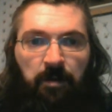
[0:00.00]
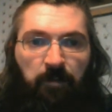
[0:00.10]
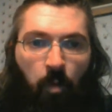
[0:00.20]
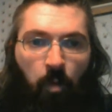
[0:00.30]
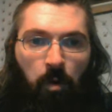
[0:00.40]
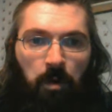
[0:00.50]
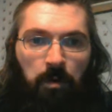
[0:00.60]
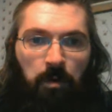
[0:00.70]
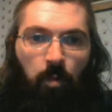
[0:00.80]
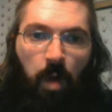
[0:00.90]

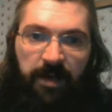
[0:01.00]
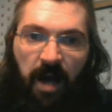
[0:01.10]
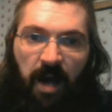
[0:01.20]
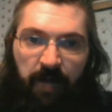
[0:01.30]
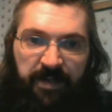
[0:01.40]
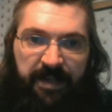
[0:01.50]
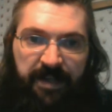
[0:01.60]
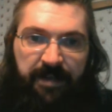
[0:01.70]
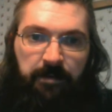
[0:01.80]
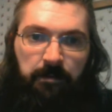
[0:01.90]
for one
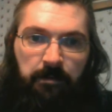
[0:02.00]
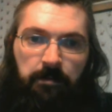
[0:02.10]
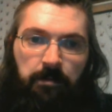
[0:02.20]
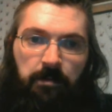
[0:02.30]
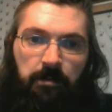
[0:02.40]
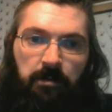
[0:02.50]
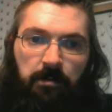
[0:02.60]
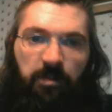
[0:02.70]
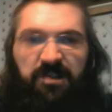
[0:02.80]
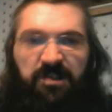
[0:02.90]
company,
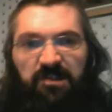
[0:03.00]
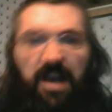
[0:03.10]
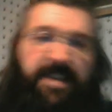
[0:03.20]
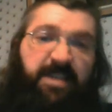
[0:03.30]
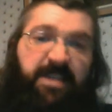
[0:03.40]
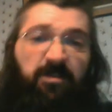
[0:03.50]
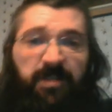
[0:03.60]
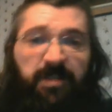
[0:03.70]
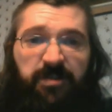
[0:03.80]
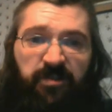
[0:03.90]
which ideally
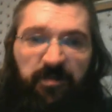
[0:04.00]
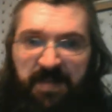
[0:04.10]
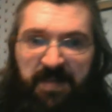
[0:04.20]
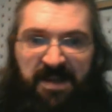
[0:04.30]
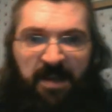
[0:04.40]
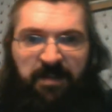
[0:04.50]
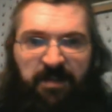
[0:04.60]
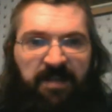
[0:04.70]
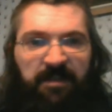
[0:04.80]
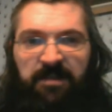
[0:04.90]
you should be. I
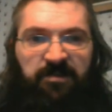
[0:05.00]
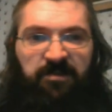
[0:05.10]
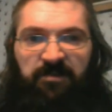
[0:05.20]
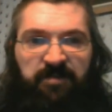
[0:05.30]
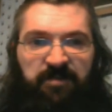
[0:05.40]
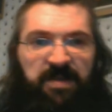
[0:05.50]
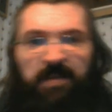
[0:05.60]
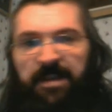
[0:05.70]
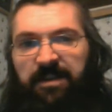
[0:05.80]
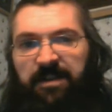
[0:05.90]
mean, like, you shouldn't be
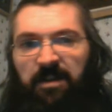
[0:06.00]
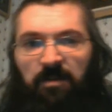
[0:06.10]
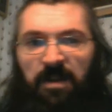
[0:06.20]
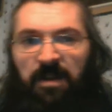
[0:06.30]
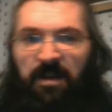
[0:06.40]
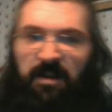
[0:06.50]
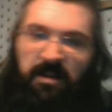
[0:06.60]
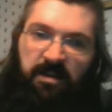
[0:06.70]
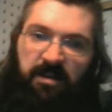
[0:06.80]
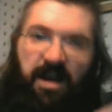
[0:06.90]
like,
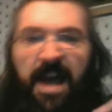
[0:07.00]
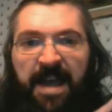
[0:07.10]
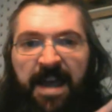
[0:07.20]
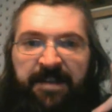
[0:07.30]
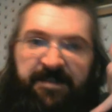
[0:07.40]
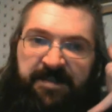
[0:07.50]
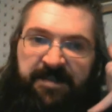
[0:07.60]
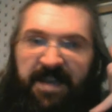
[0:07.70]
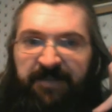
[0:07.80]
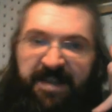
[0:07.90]
hi, this is
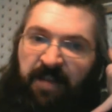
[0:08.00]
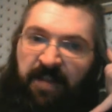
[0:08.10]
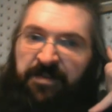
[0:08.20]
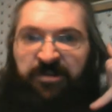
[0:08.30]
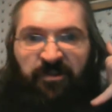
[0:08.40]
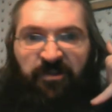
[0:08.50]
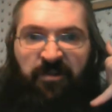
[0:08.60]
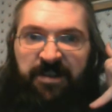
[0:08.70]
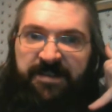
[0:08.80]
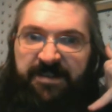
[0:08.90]
Davis Health
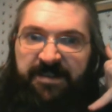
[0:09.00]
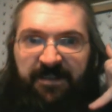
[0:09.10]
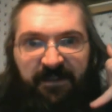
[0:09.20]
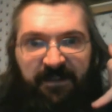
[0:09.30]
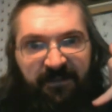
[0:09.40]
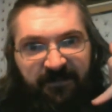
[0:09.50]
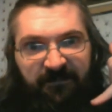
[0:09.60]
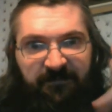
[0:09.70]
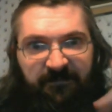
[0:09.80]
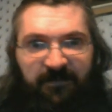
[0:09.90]
Insurance.
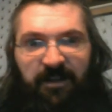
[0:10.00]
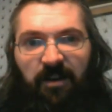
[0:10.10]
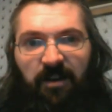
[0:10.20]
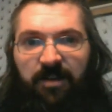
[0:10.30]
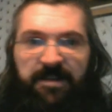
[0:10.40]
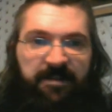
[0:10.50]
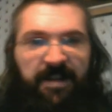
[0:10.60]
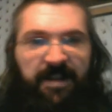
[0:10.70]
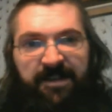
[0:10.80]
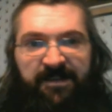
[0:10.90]
And then the
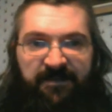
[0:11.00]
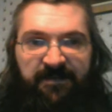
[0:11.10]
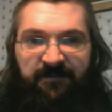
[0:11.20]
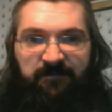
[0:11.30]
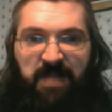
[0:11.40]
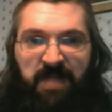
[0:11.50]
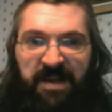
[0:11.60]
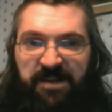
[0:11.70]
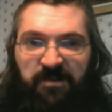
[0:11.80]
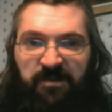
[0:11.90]
next
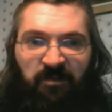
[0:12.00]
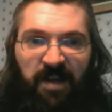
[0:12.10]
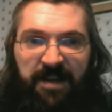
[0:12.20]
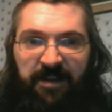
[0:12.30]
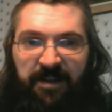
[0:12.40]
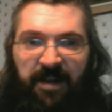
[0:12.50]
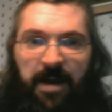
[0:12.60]
minute you're like,